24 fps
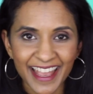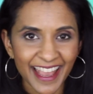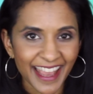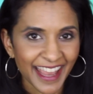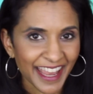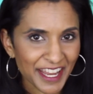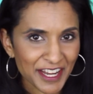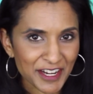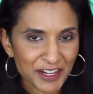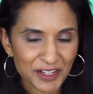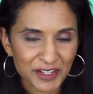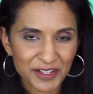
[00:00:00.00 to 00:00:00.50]

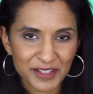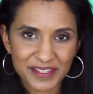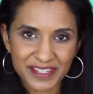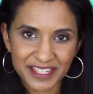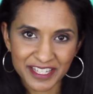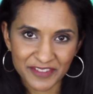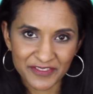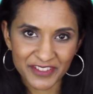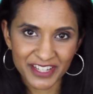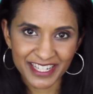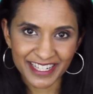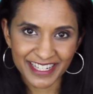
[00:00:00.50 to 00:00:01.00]
Hey girls,
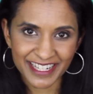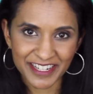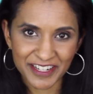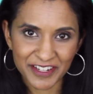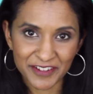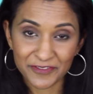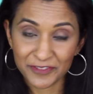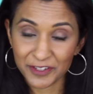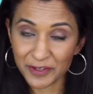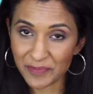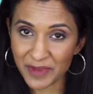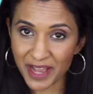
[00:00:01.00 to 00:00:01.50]
Kavita here
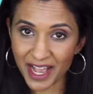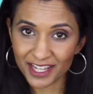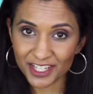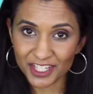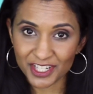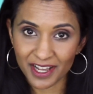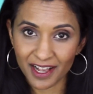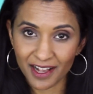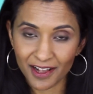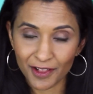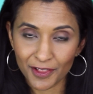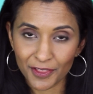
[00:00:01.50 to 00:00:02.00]
for Match
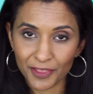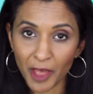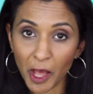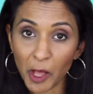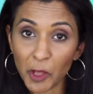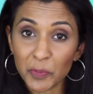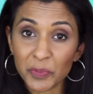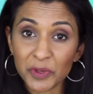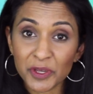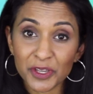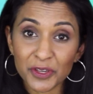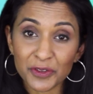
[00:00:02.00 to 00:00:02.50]
Health,
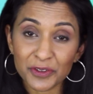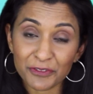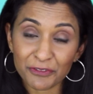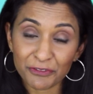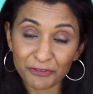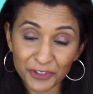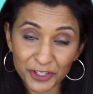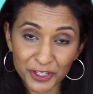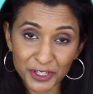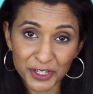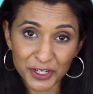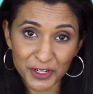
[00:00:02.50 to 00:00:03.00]
helping you to
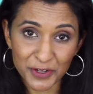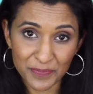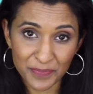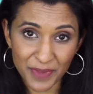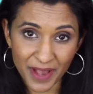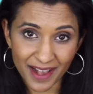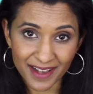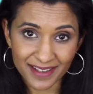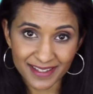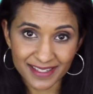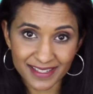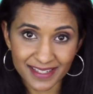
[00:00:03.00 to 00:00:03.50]
feel your
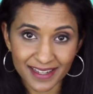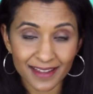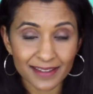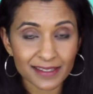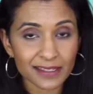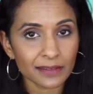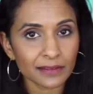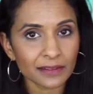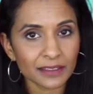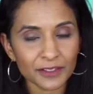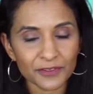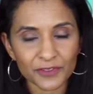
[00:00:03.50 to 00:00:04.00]
best and
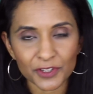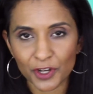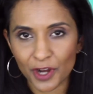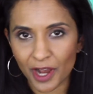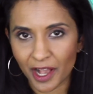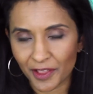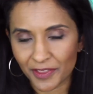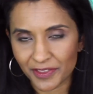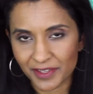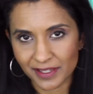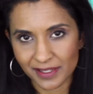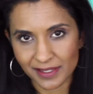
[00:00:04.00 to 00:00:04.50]
to live your
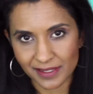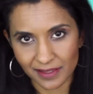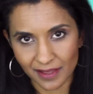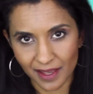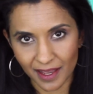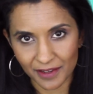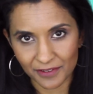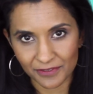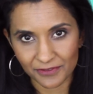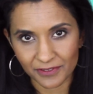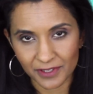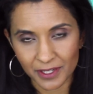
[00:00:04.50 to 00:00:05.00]
healthiest
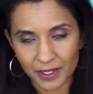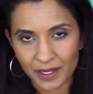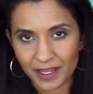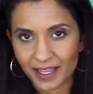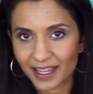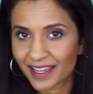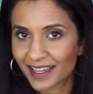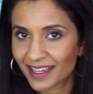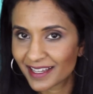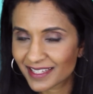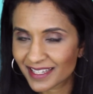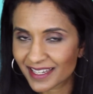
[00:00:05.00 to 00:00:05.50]
life.
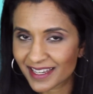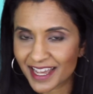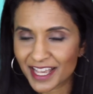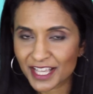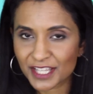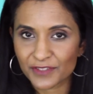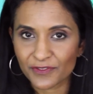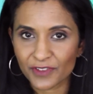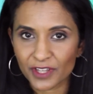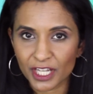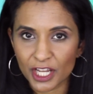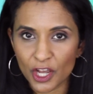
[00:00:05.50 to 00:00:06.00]
In
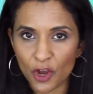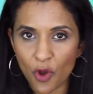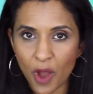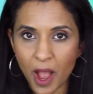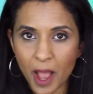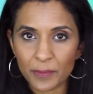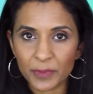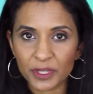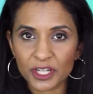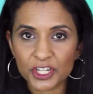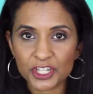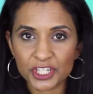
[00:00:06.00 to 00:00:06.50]
today's video,
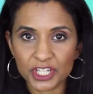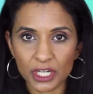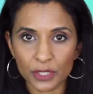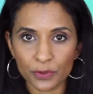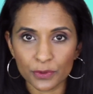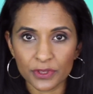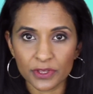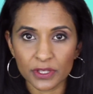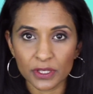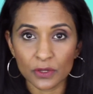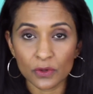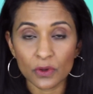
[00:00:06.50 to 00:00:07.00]
I'm going to share
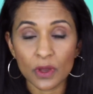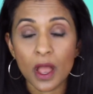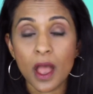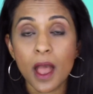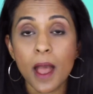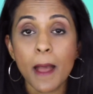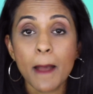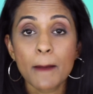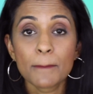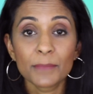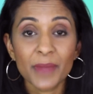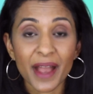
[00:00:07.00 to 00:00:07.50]
with you
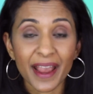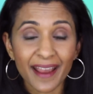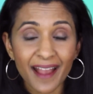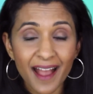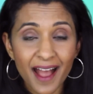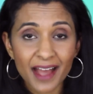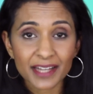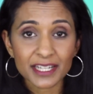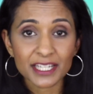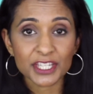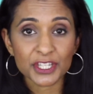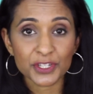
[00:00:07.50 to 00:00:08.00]
my
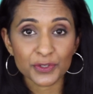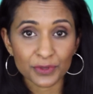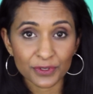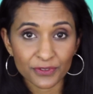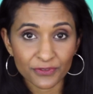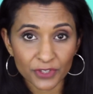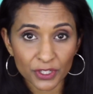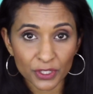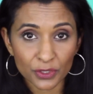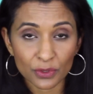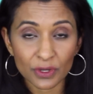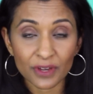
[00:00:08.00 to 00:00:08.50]
honest
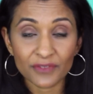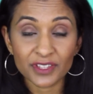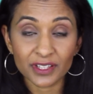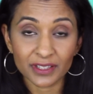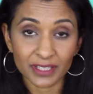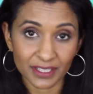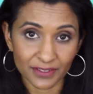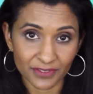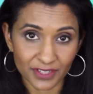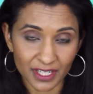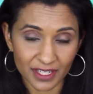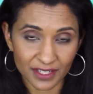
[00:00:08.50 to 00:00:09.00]
review of the
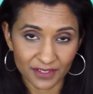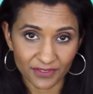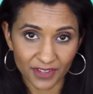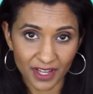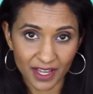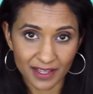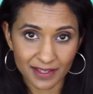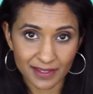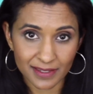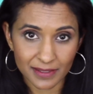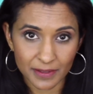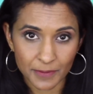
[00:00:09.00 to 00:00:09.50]
Livia
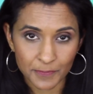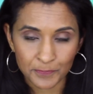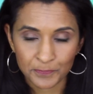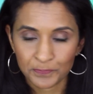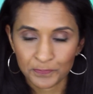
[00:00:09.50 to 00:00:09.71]
device